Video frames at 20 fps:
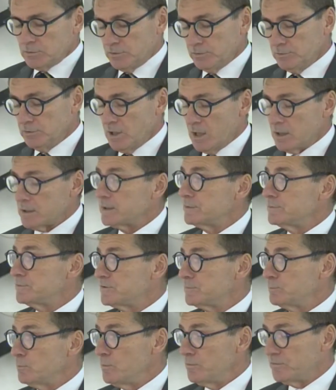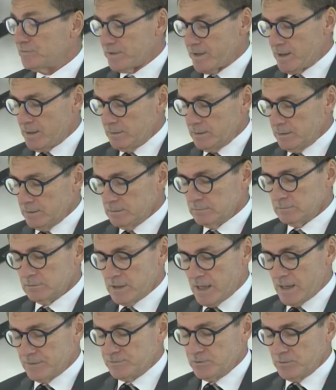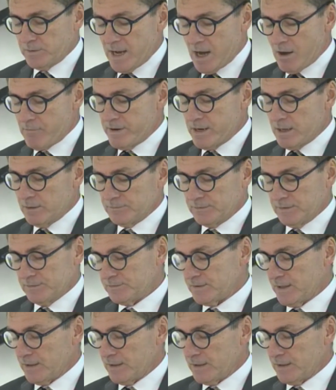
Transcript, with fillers: to Seychelles, Mr. James Donegan.